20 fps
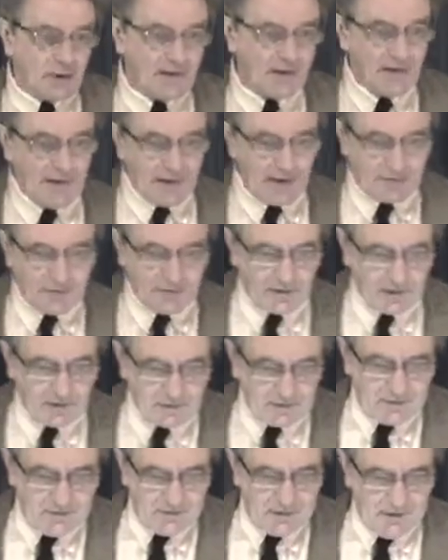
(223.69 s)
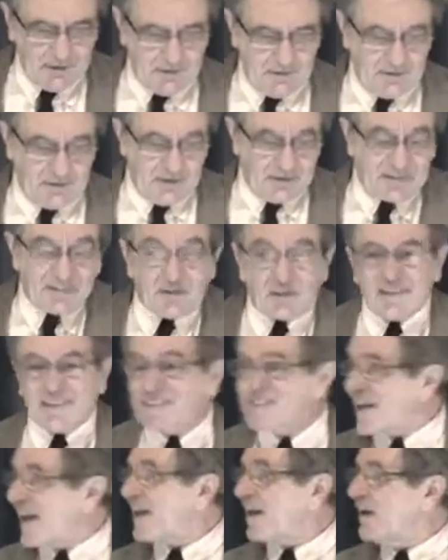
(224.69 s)
uh, well, I think it, it is not
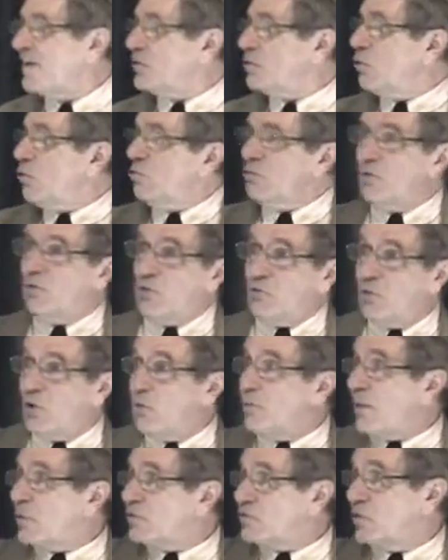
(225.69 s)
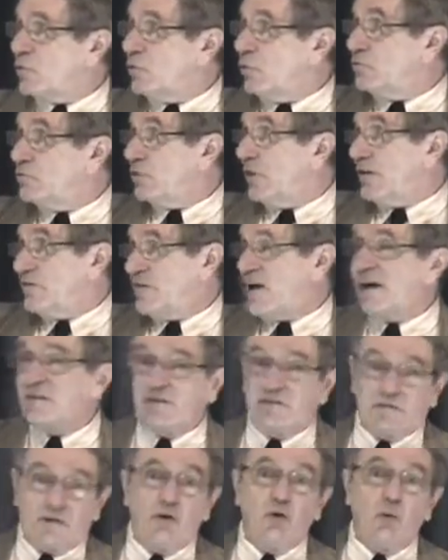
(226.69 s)
exactly you know uh, uh, about the, the, the
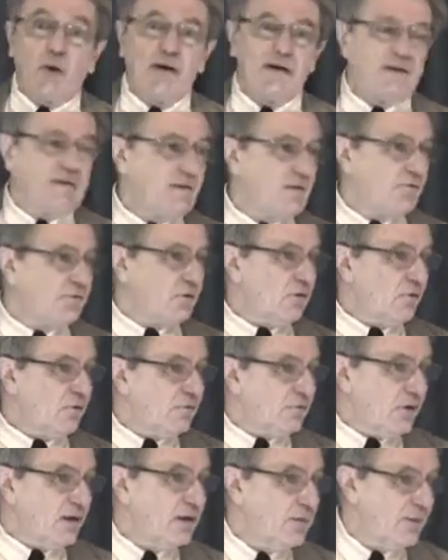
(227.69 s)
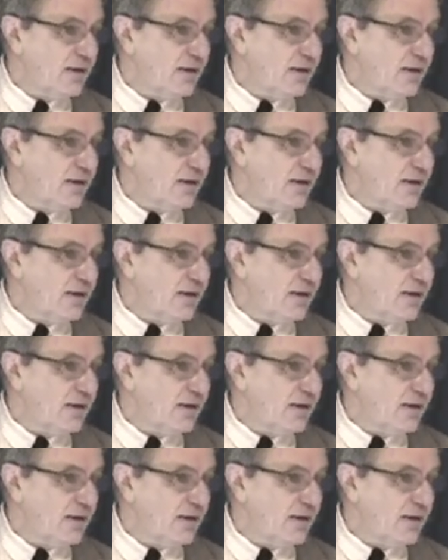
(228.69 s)
artistic quality of the, of the